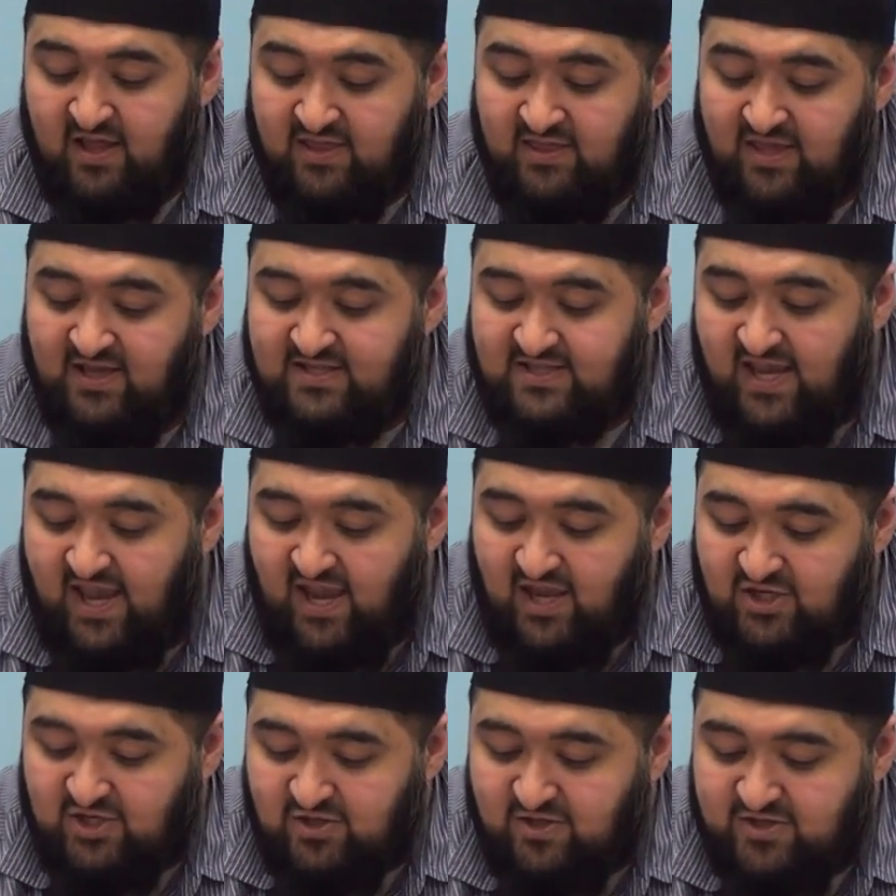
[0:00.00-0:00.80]
This
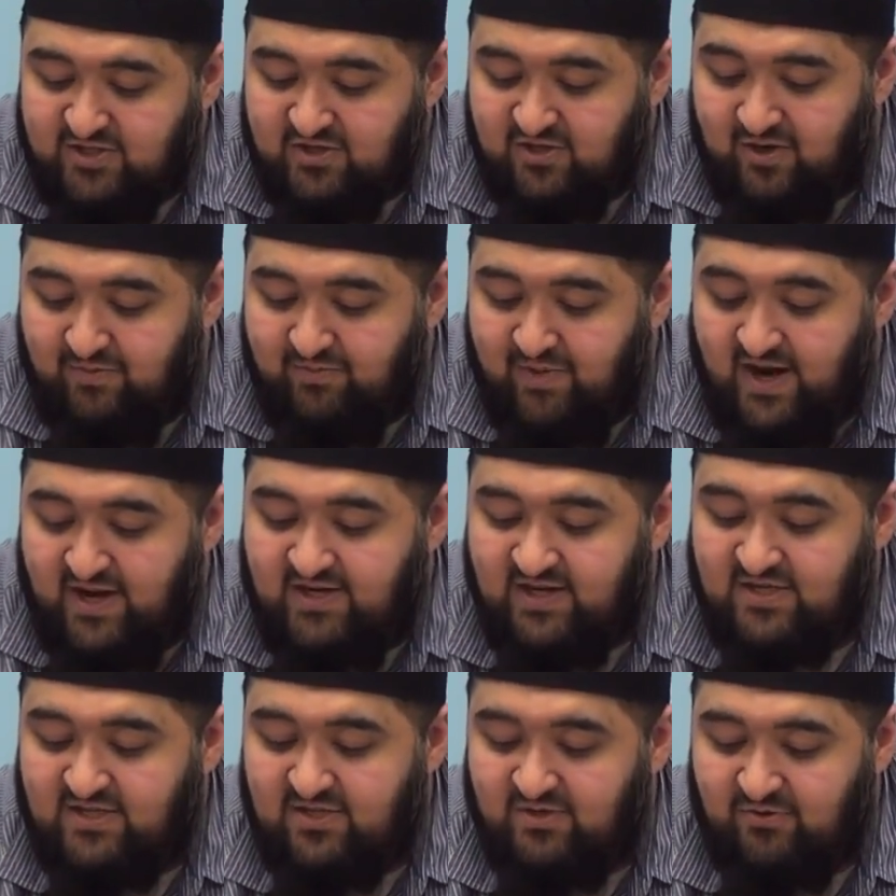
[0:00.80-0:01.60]
angel is
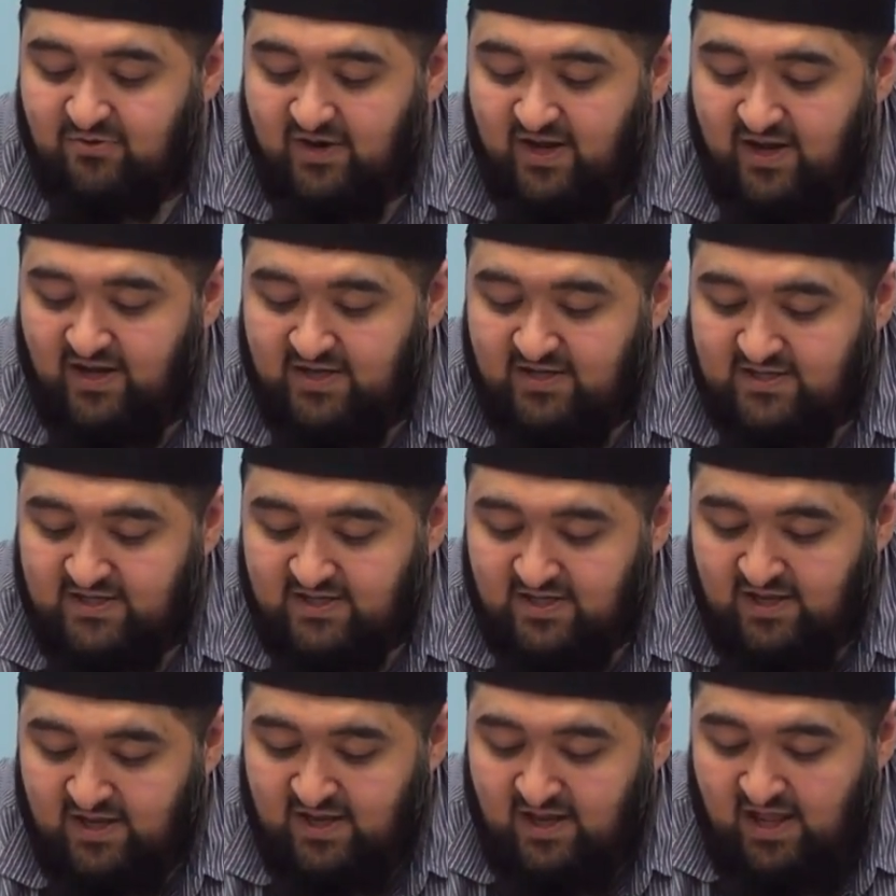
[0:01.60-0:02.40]
commanded to
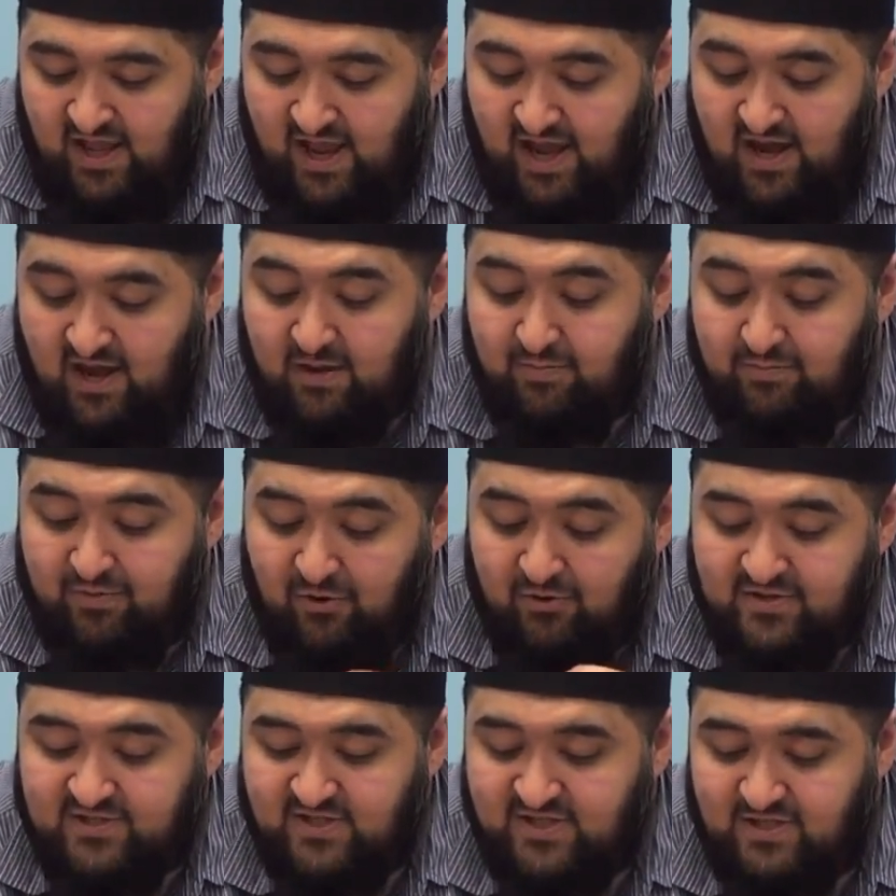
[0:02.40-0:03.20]
write,
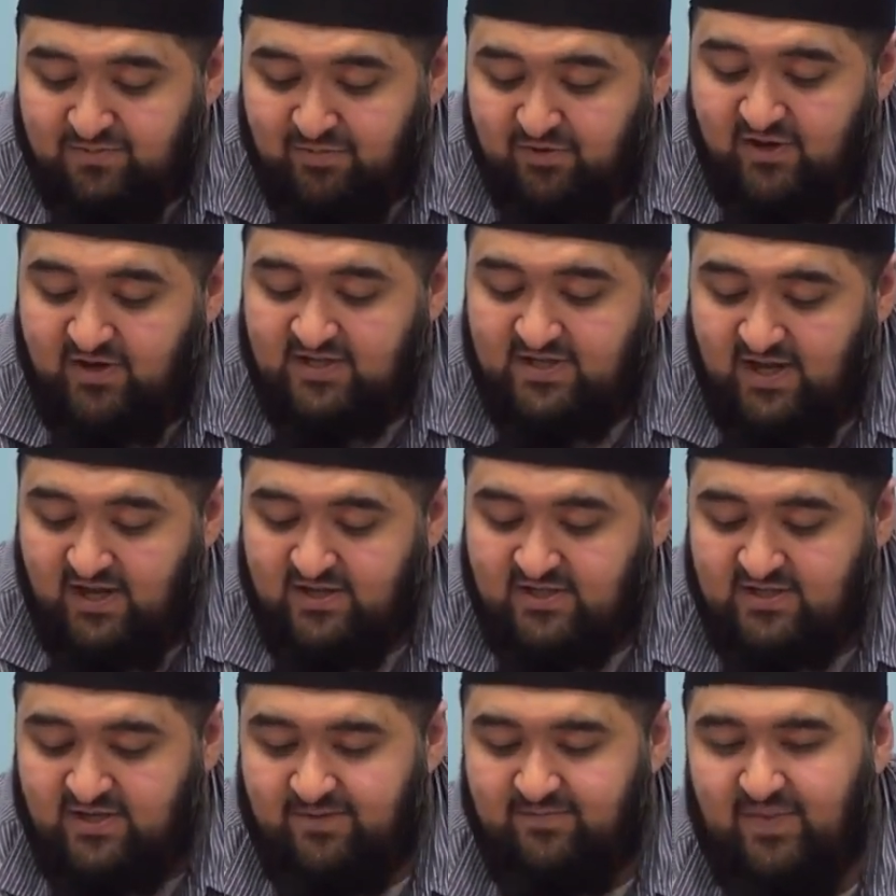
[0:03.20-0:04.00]
blows the spirit
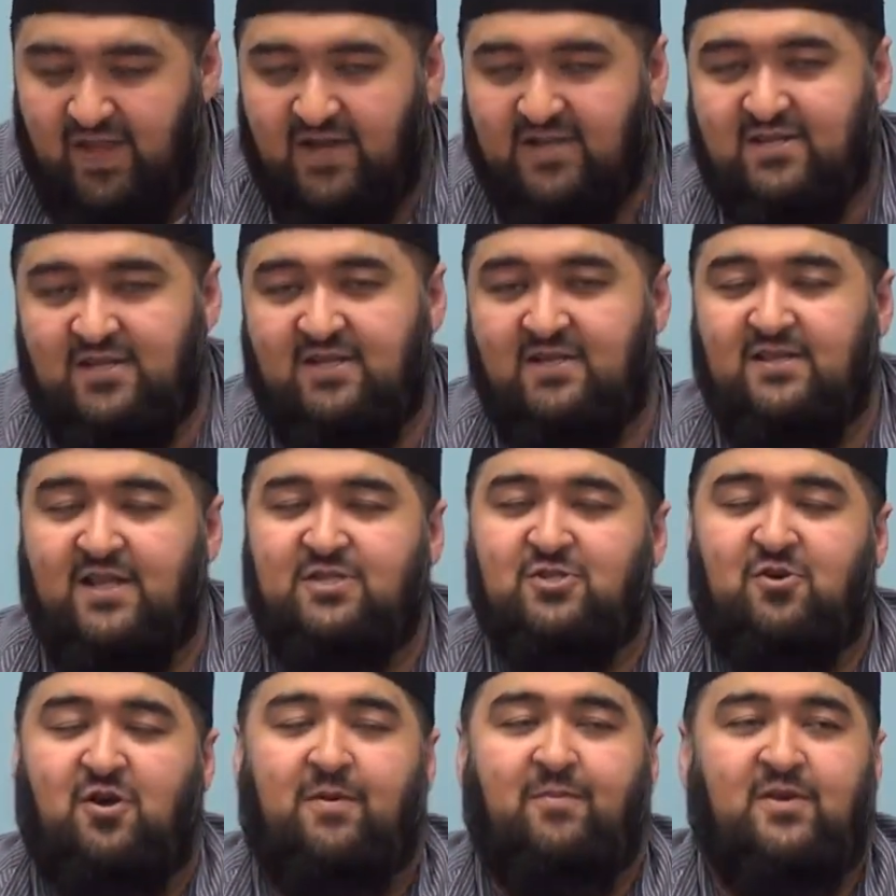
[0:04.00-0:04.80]
into him. Actually,
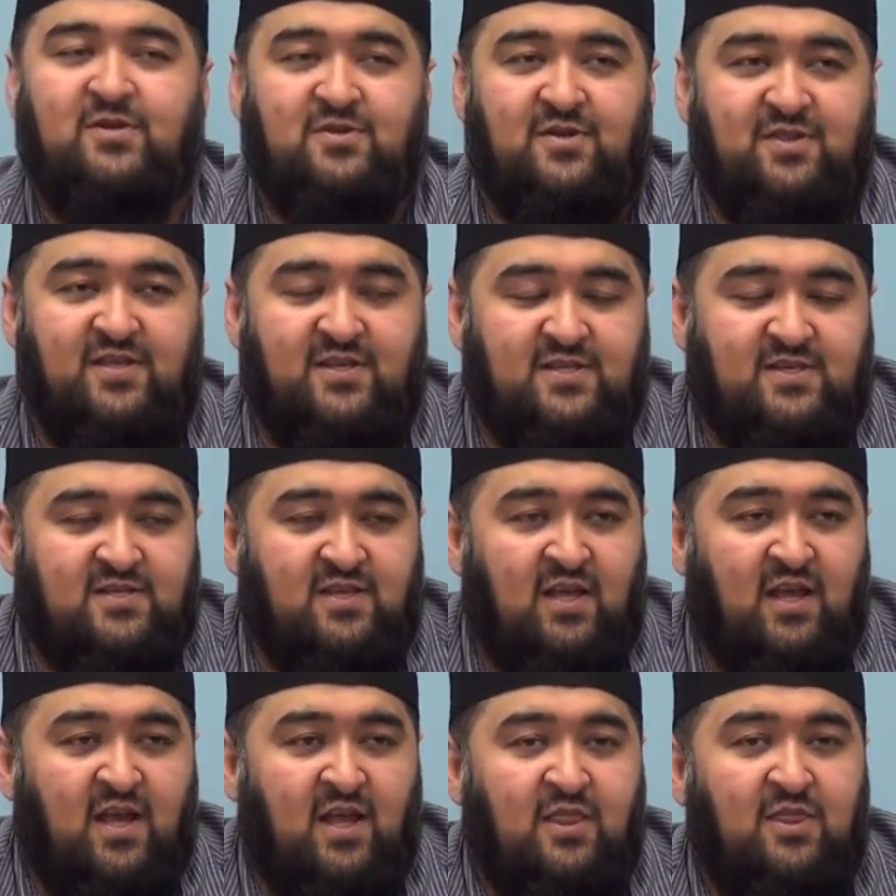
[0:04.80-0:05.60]
let's comment on
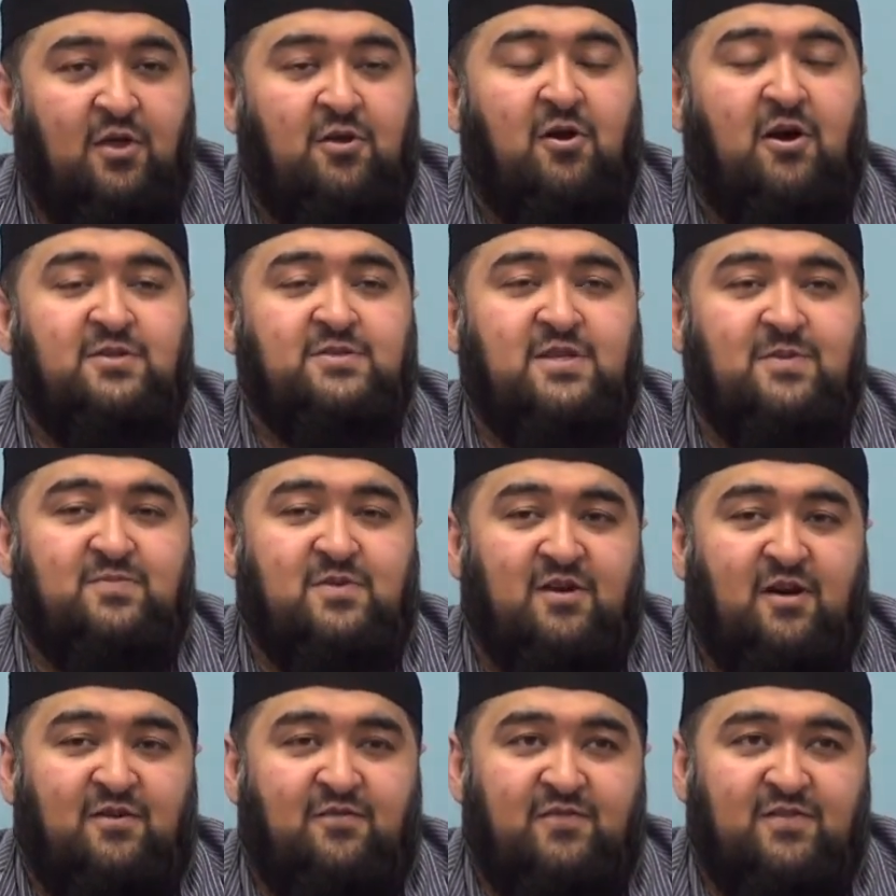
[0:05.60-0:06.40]
this. The
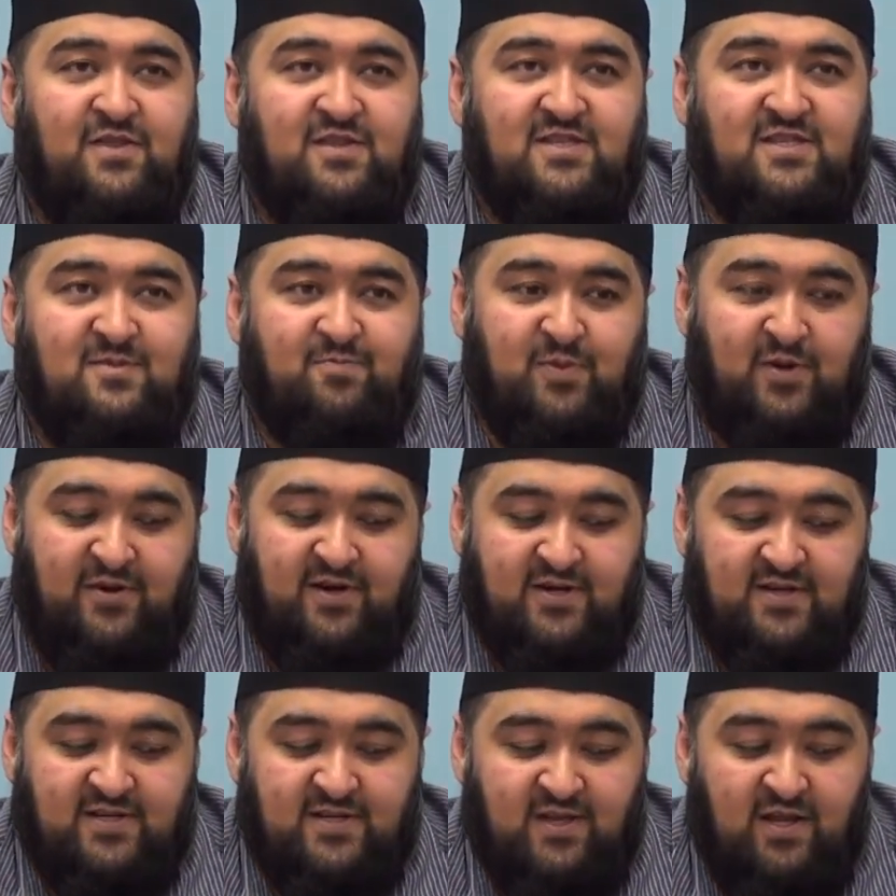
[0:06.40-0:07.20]
concept of the
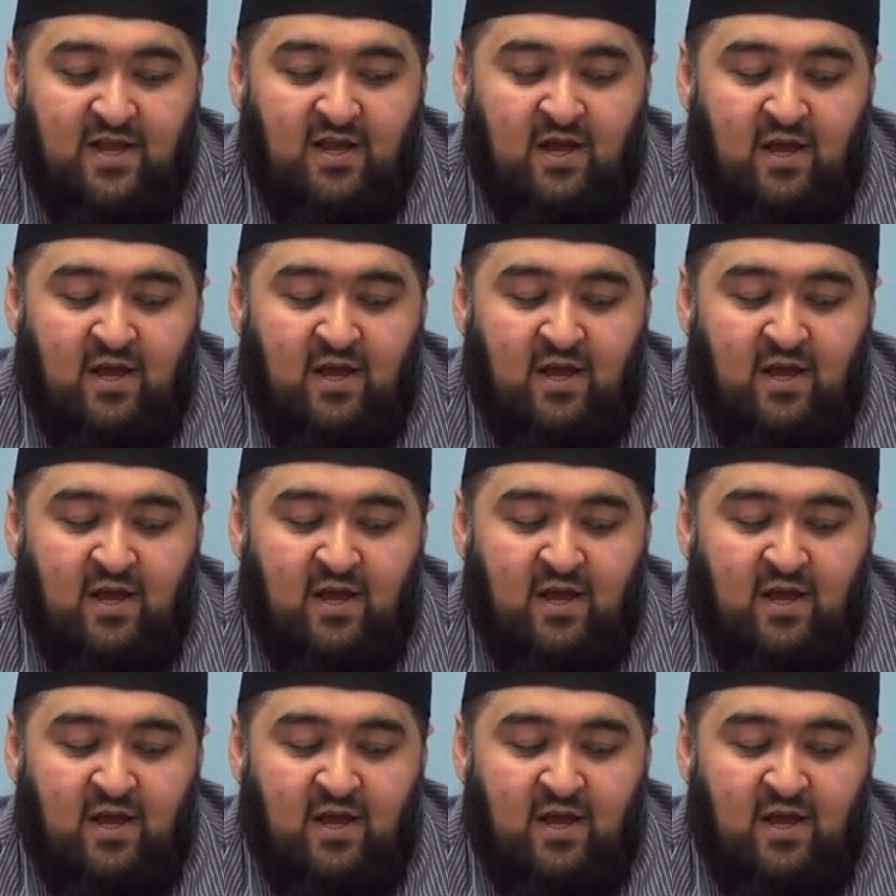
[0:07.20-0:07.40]
spirit.